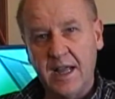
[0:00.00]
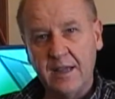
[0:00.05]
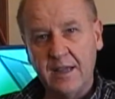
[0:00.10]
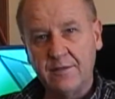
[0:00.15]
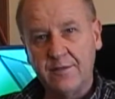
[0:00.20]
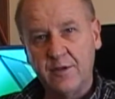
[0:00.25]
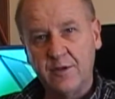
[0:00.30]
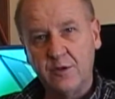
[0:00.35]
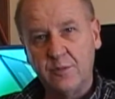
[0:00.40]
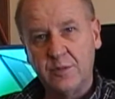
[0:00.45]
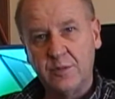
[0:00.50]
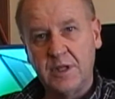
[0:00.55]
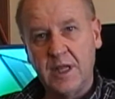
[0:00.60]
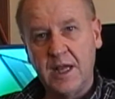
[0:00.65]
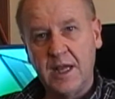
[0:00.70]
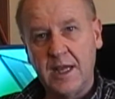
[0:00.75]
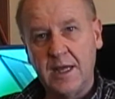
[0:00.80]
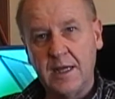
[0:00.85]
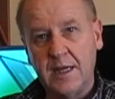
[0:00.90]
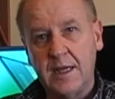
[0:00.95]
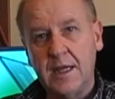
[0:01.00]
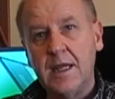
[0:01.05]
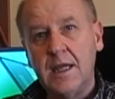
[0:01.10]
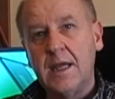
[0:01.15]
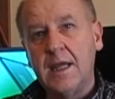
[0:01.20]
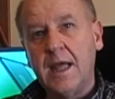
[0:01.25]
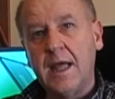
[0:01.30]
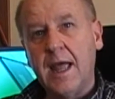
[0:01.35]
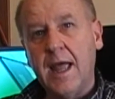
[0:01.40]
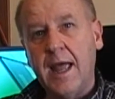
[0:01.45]
AFL player.
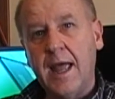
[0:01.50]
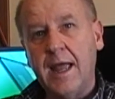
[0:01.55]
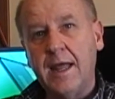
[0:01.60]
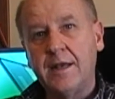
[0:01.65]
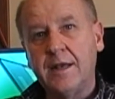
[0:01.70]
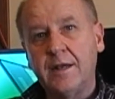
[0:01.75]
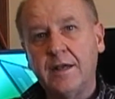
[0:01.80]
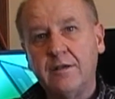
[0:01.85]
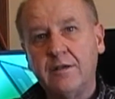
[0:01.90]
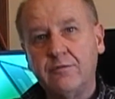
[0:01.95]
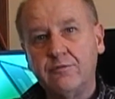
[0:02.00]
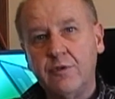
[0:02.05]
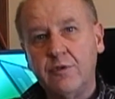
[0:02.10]
And it